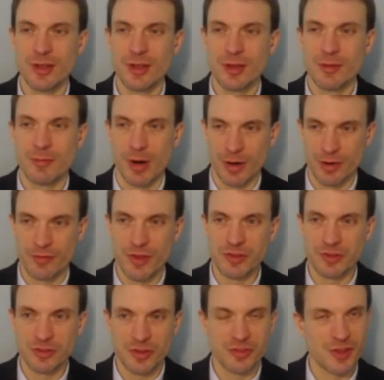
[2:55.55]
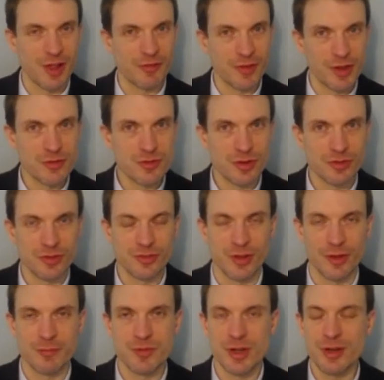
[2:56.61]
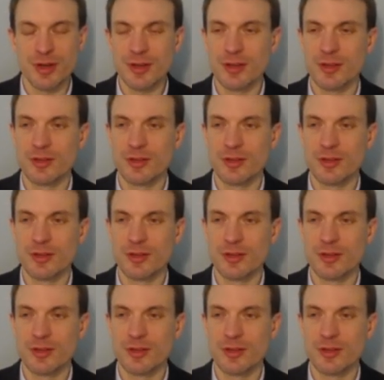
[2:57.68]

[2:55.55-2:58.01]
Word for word: Part of this is the self interest assumption.